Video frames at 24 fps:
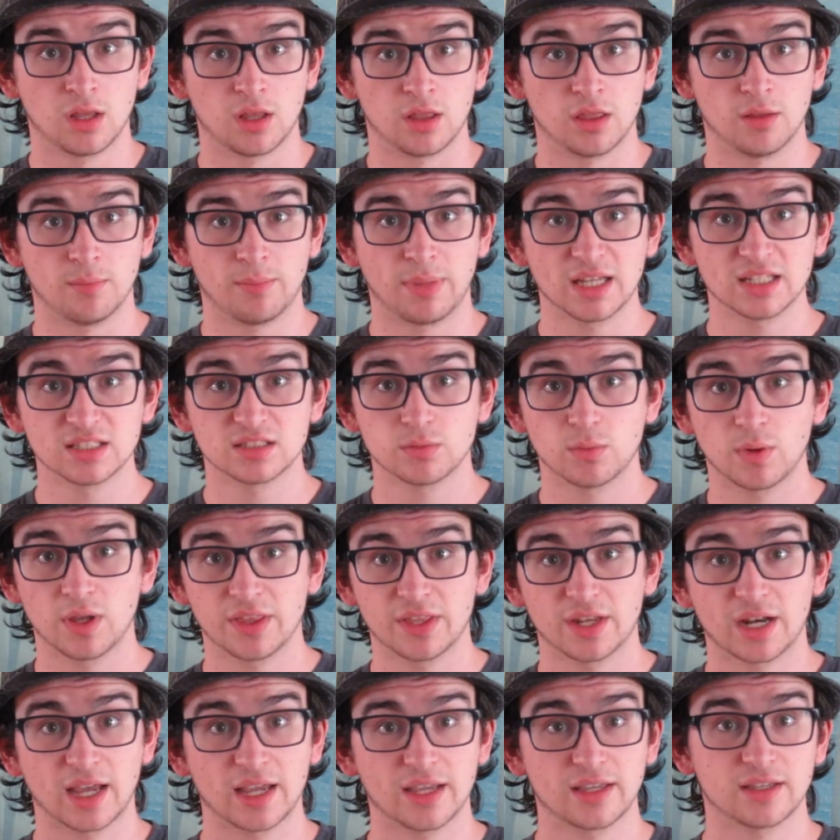The best way
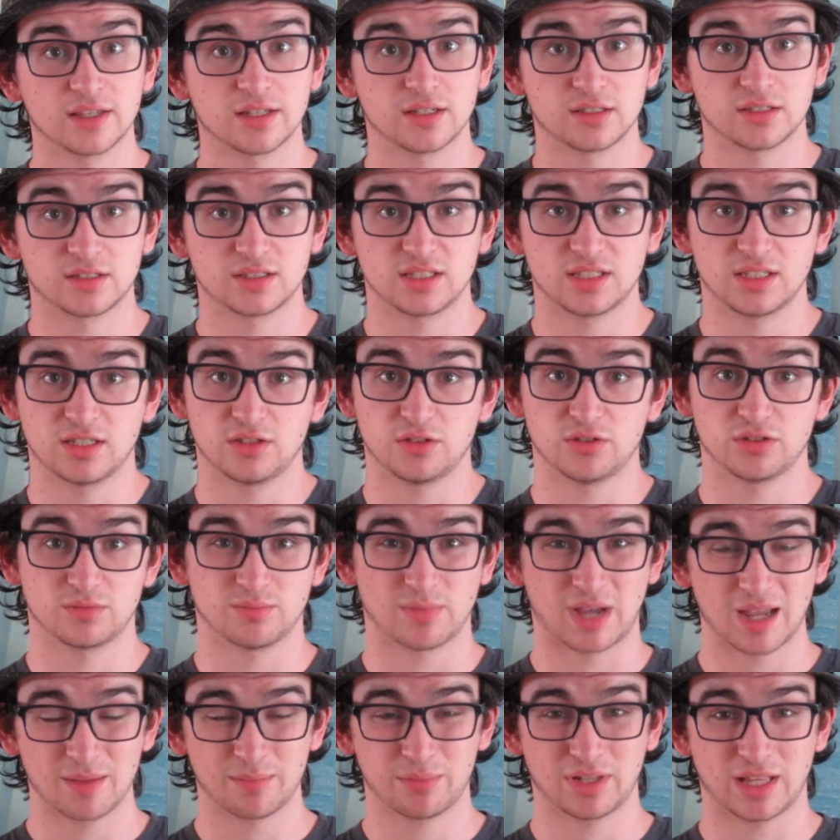that I can see to use
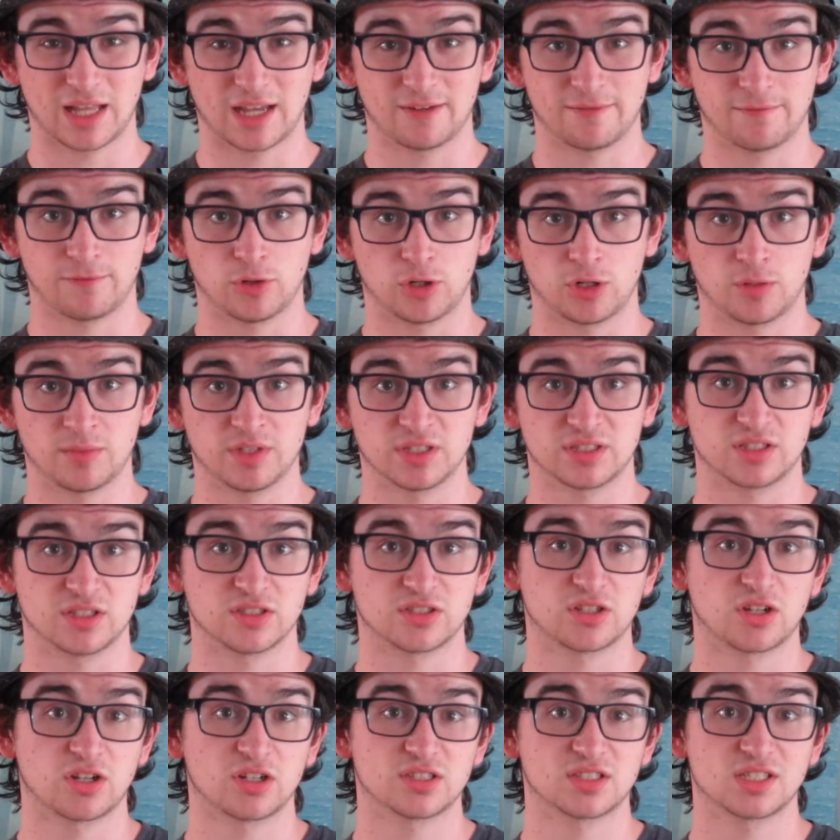my platform is to
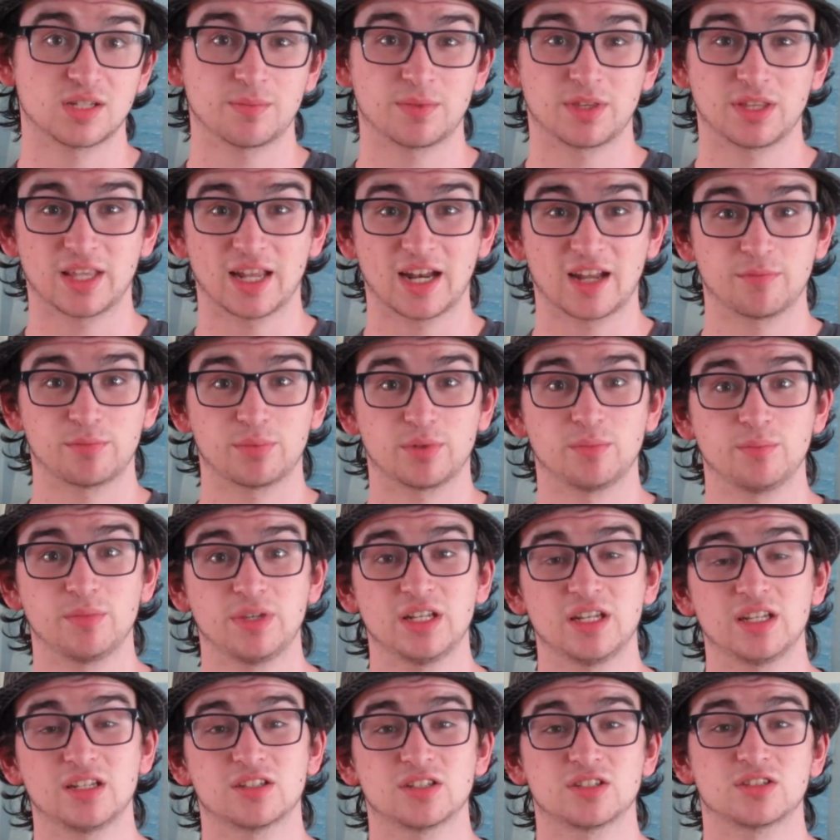start something that I've been
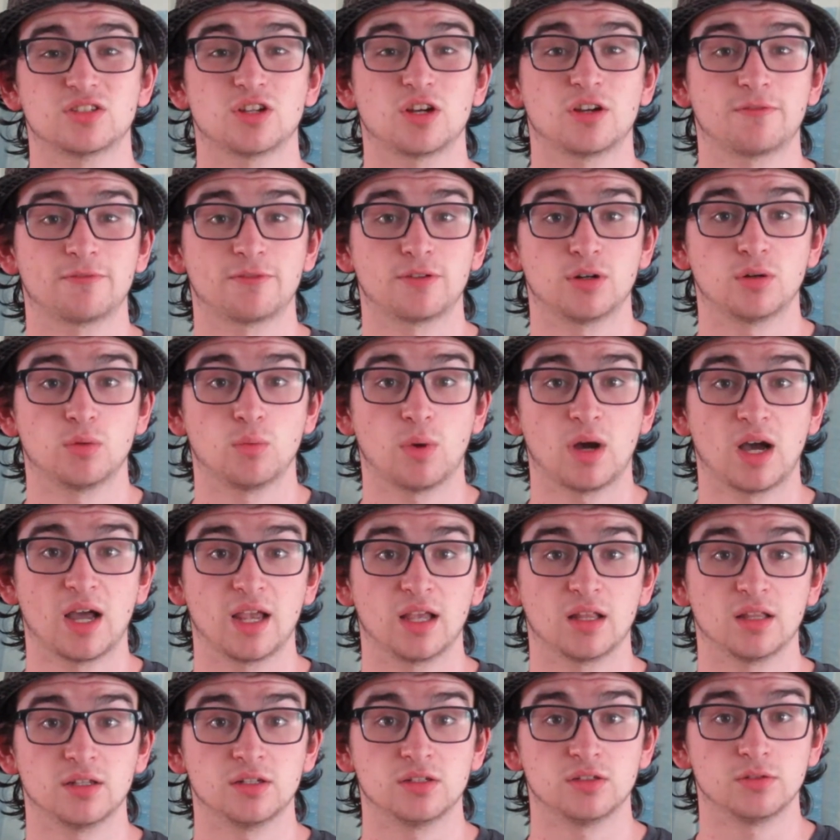meaning to start for a
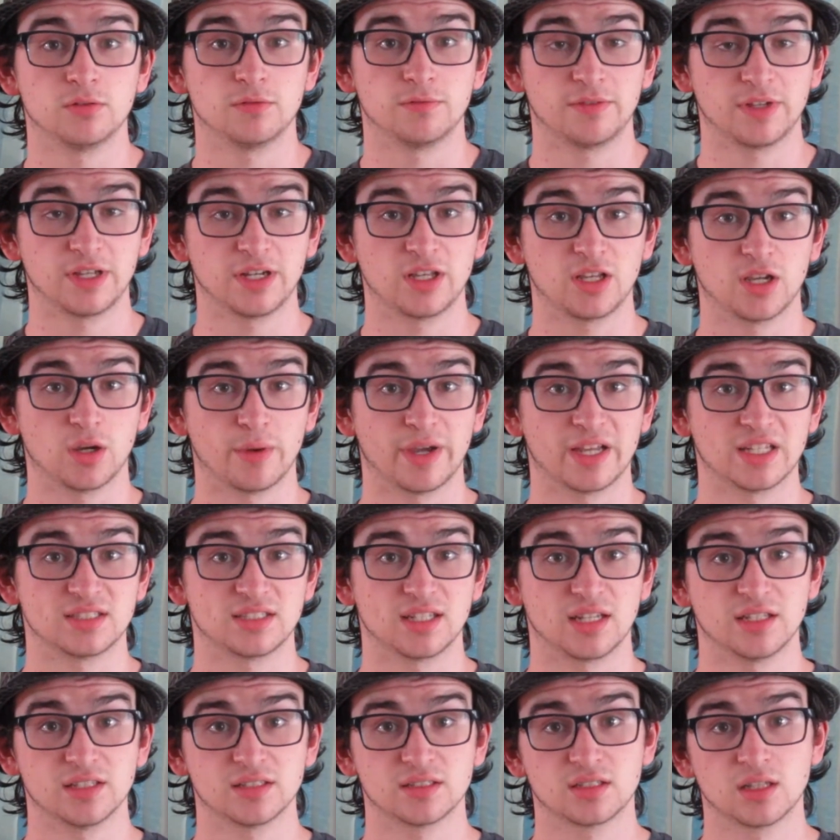while and do video
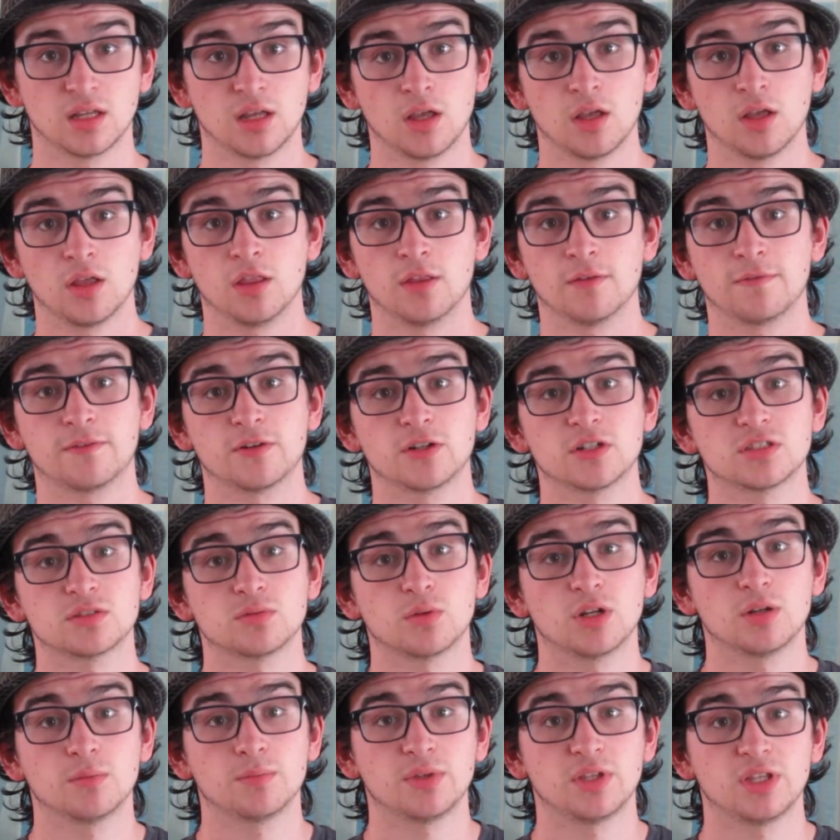essays, the first
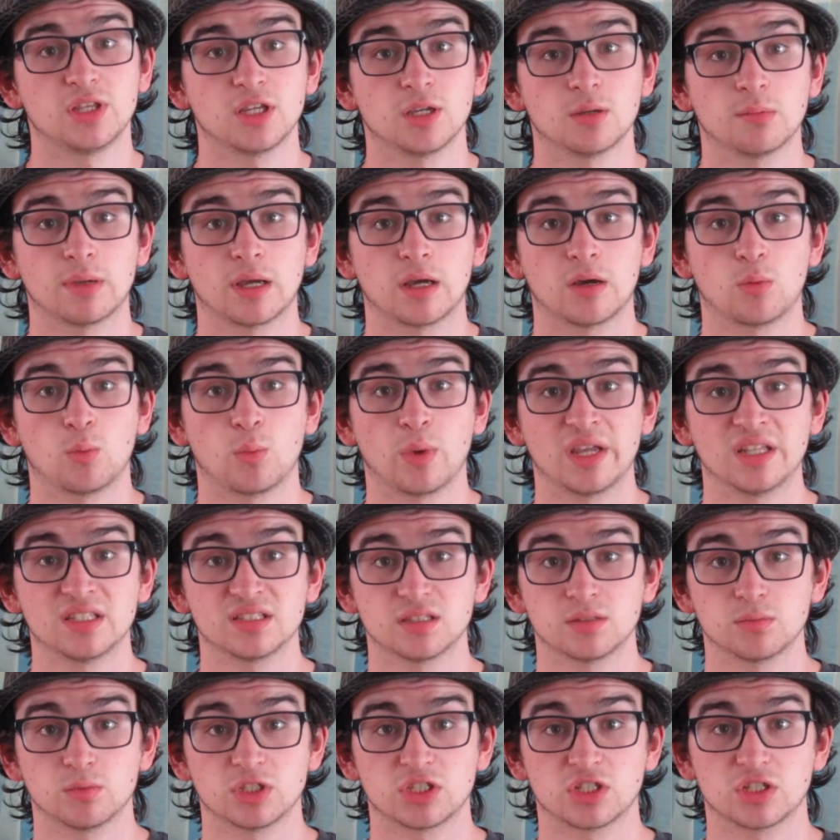one being about ways
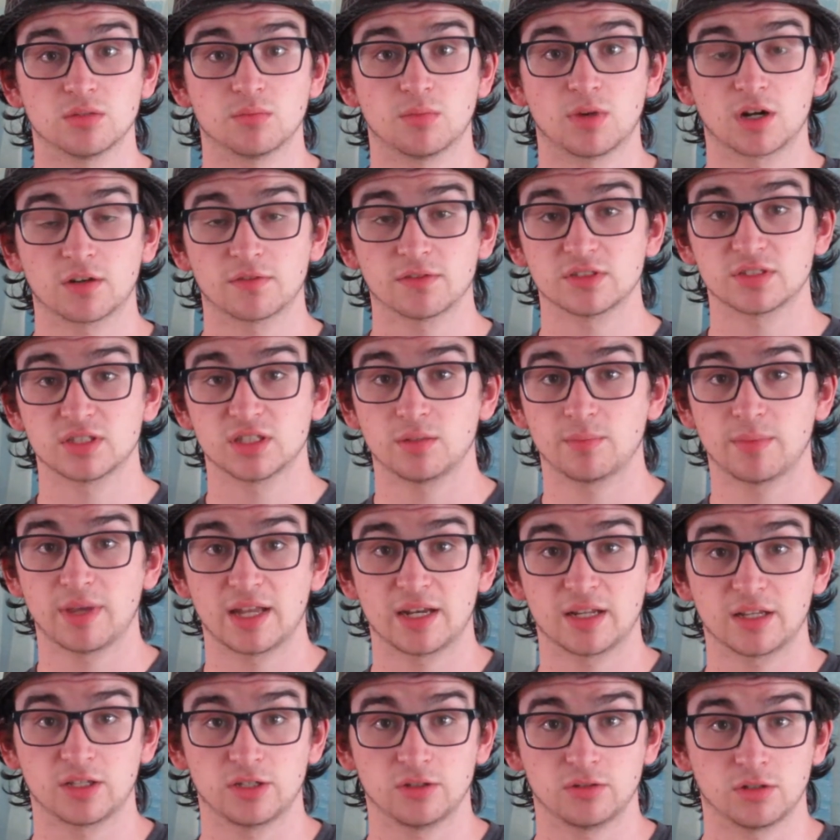in which the Marvel
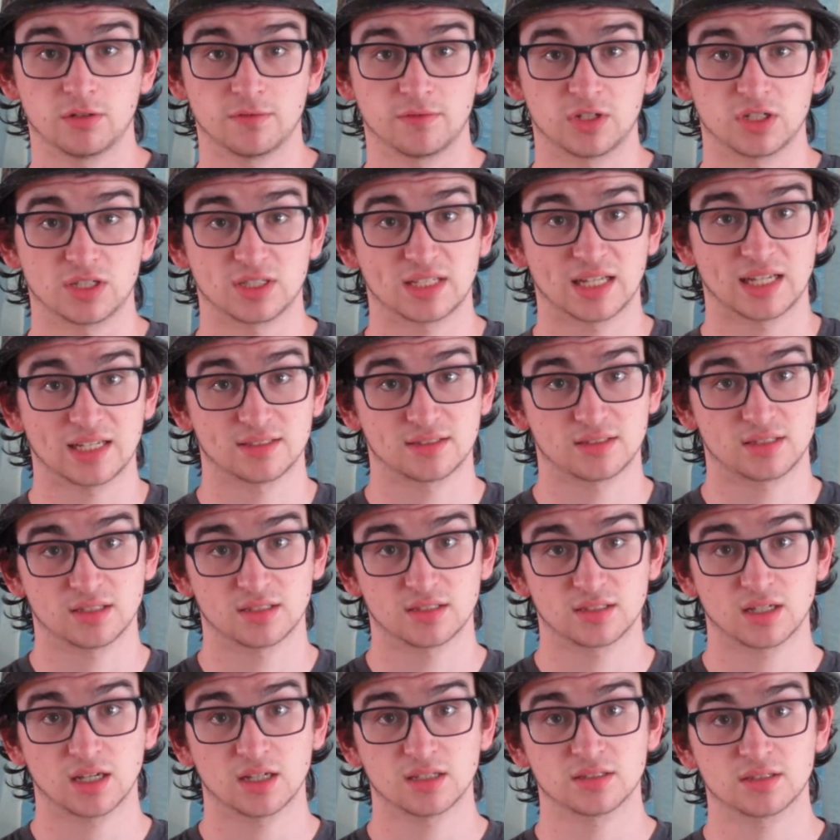Cinematic Universe has
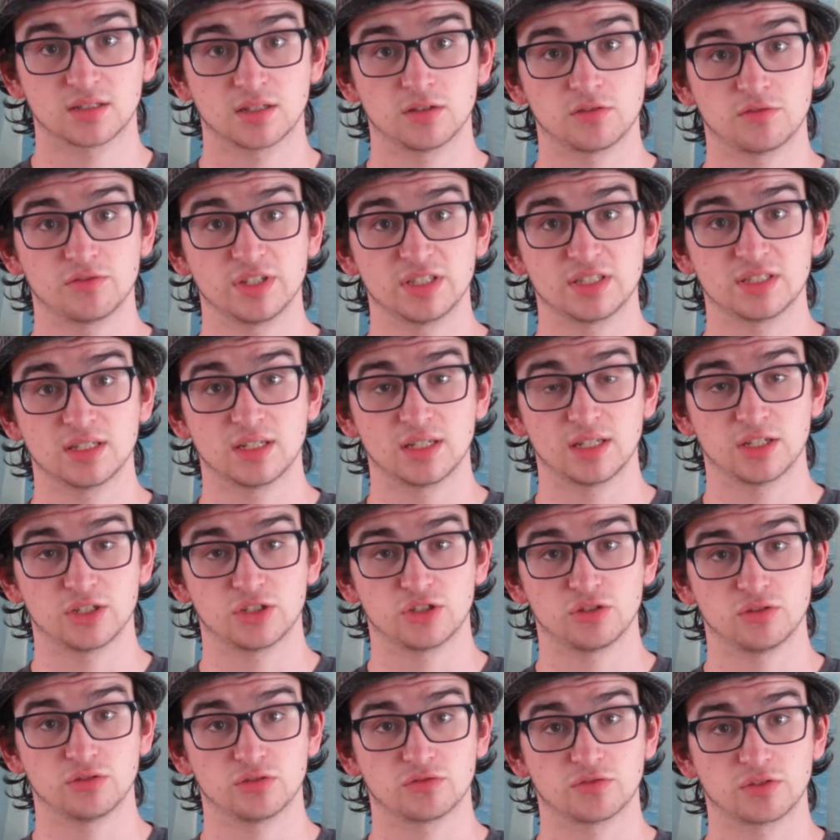discussed the recent
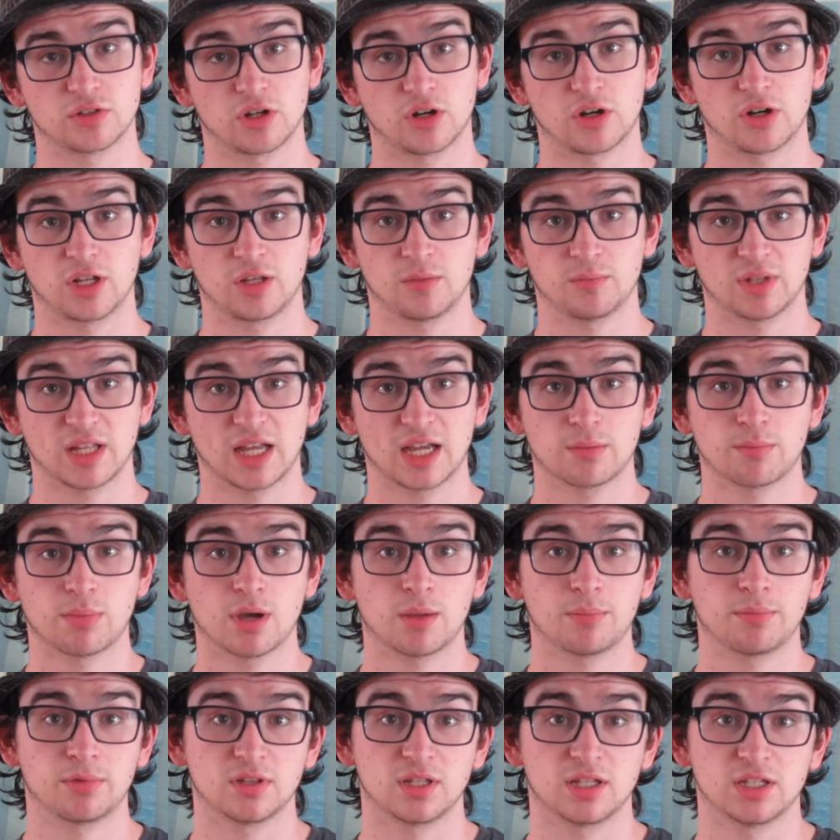issues regarding black
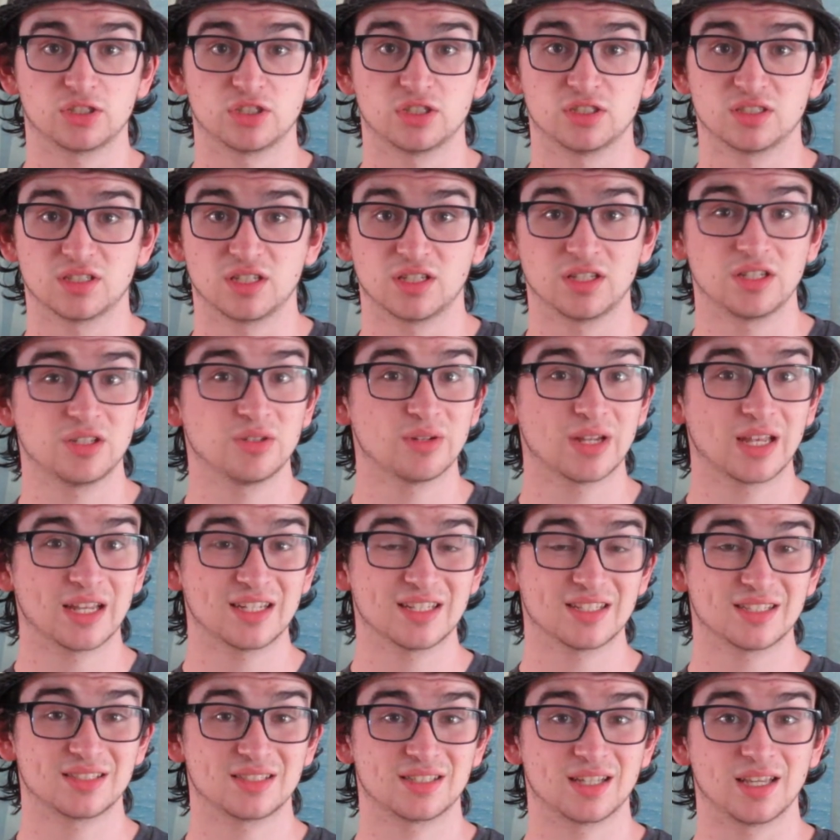populations in the
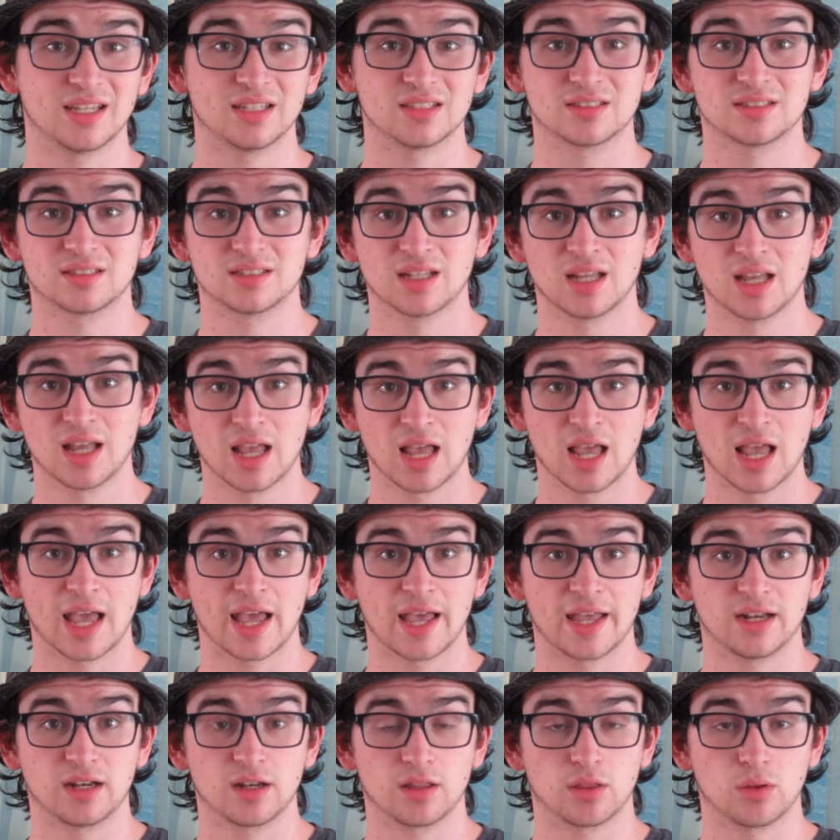United States
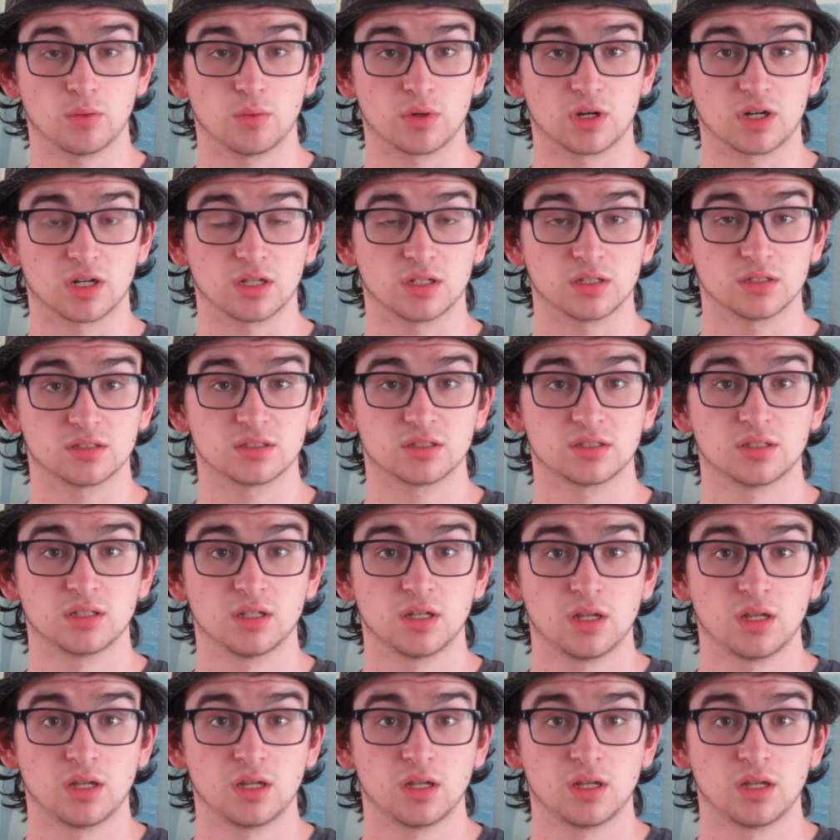and the world.